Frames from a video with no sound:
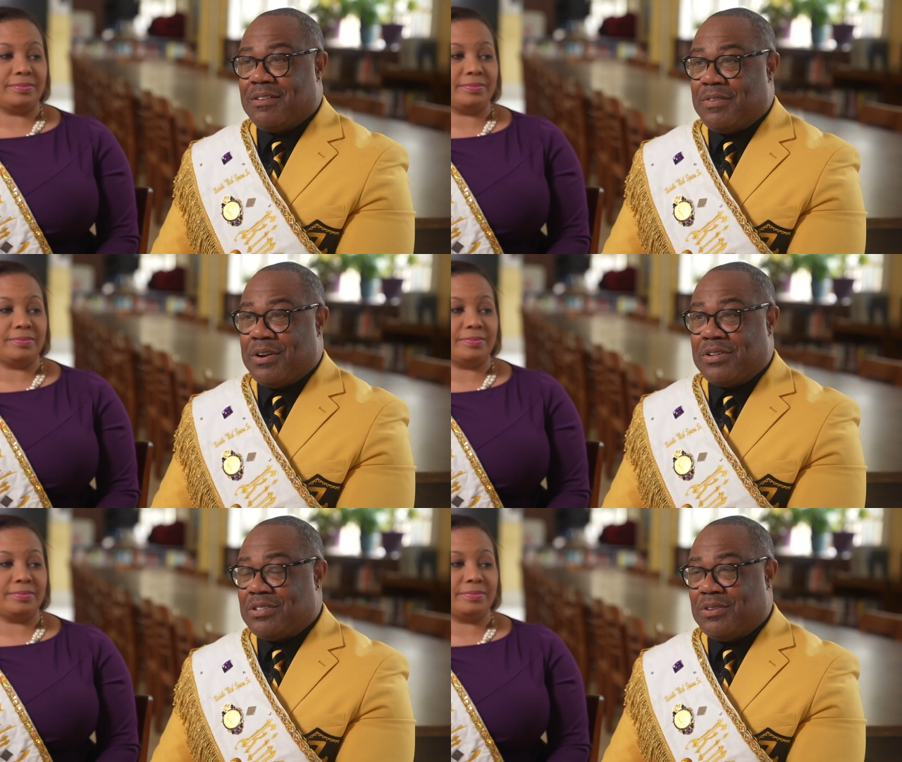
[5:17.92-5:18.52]
Speaker 1: it
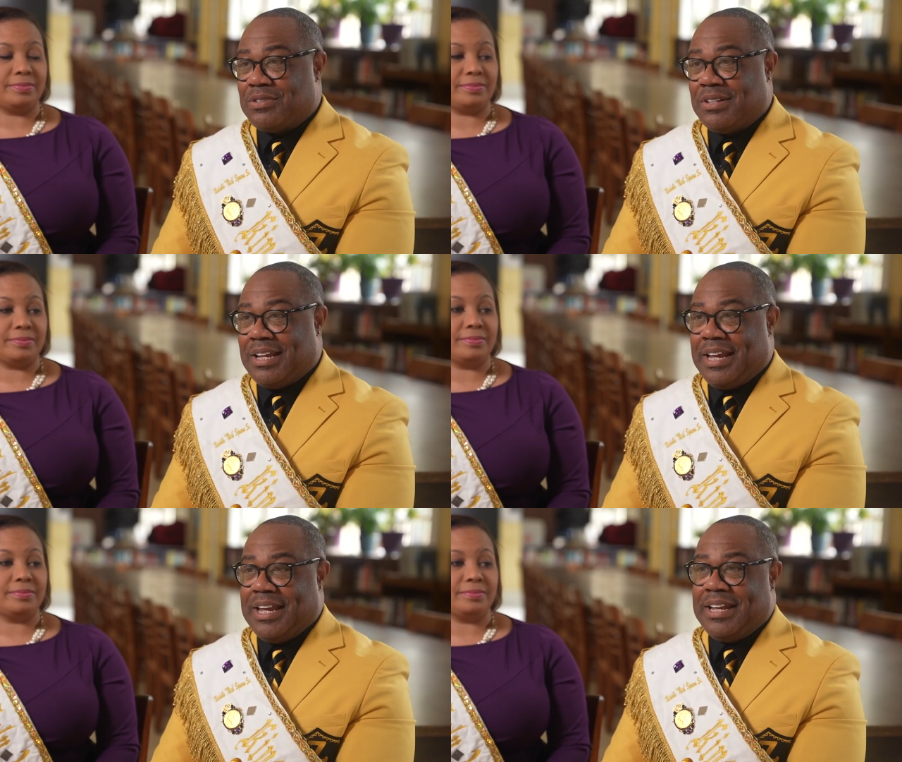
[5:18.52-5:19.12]
very seriously
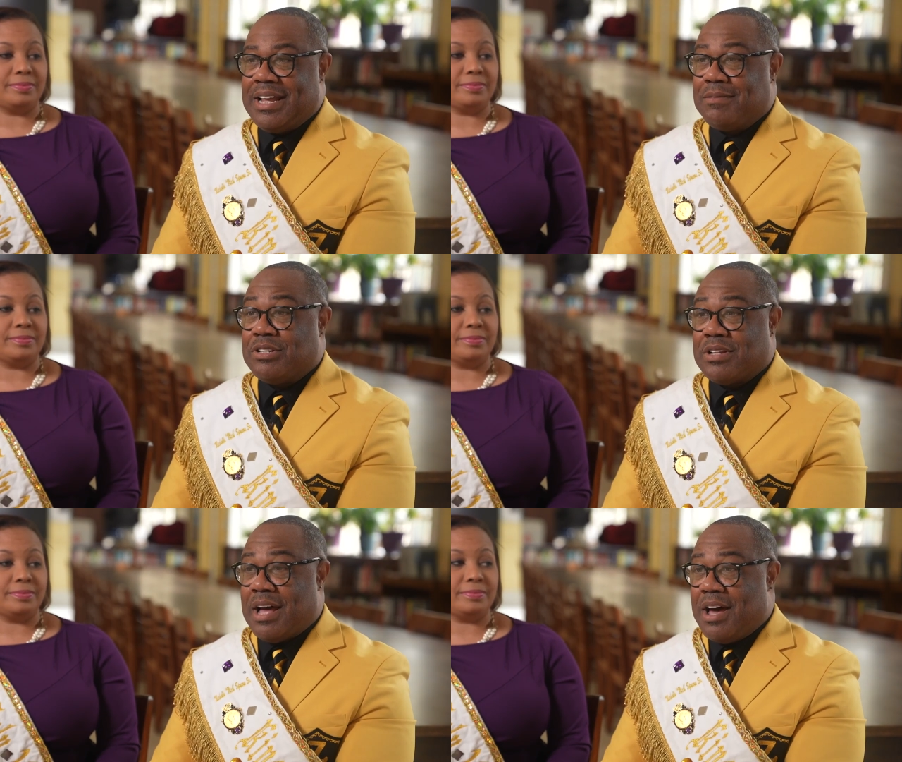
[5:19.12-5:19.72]
and I'm
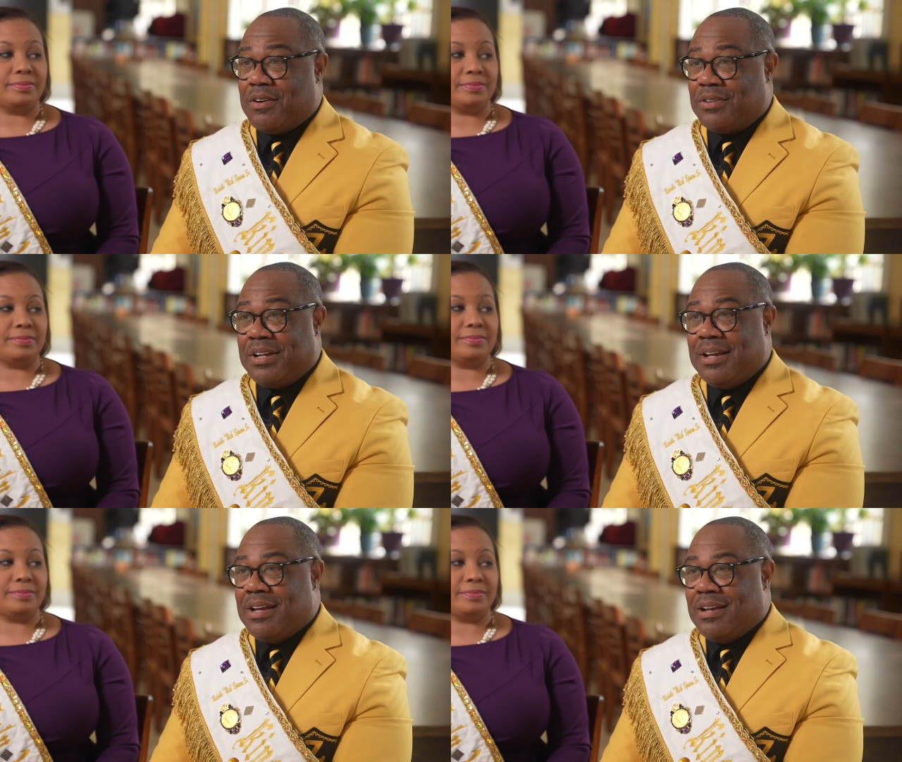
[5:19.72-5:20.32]
just honored
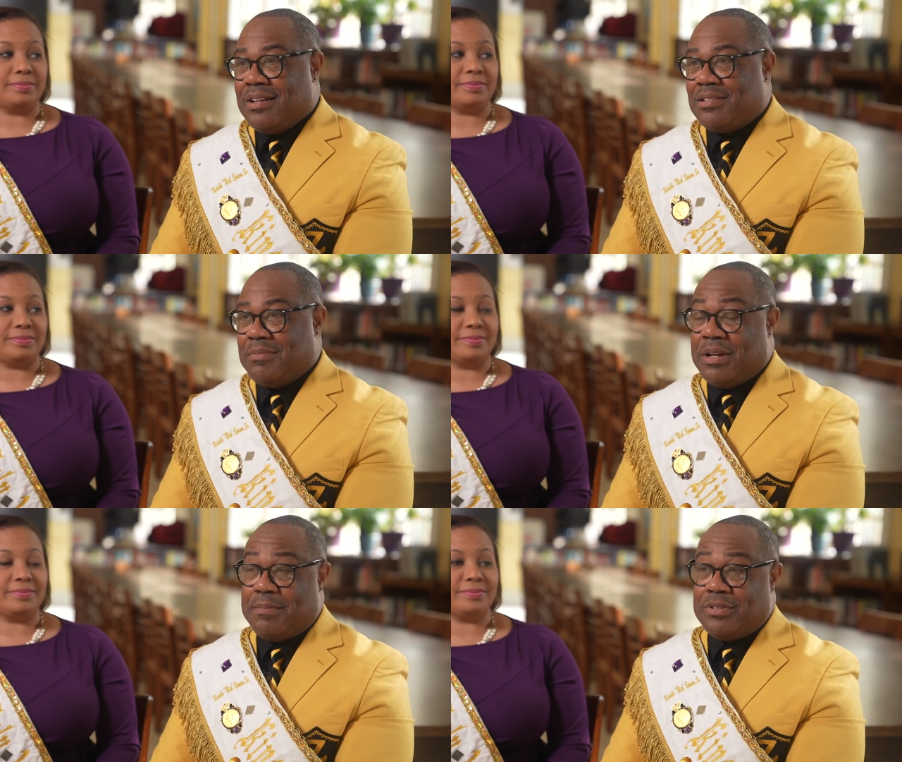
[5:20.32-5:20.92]
to be
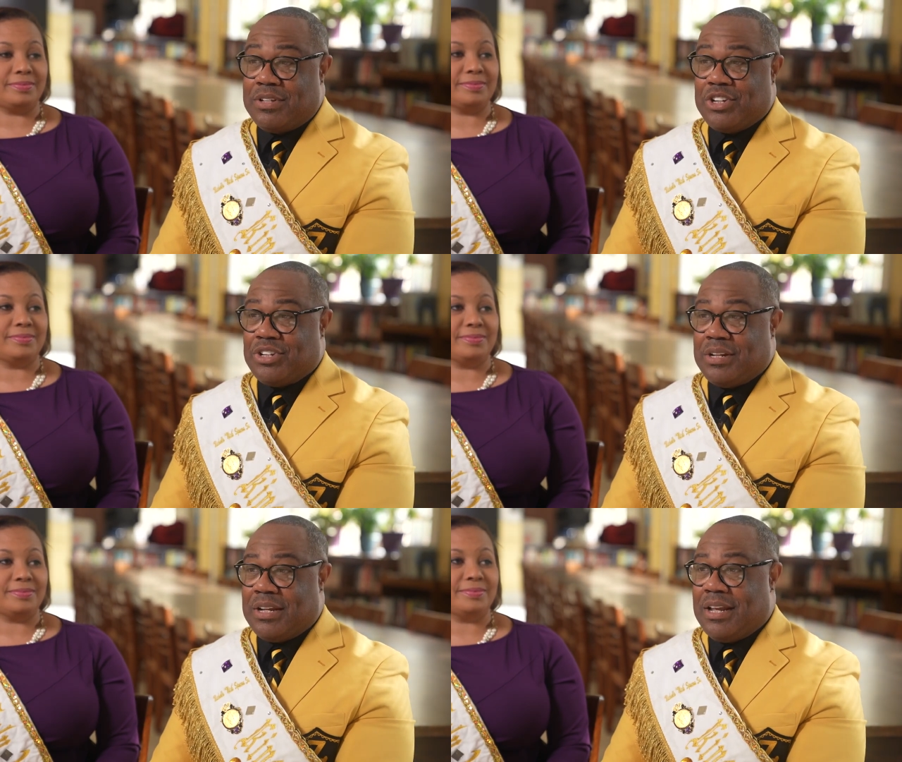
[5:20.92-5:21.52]
in the
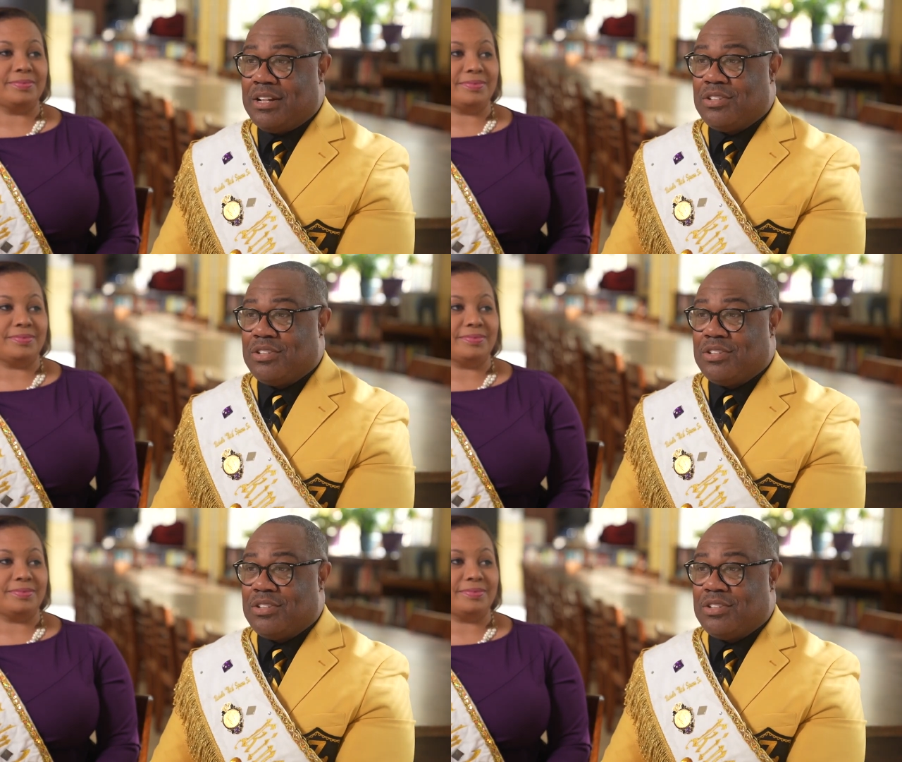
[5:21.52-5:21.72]
position and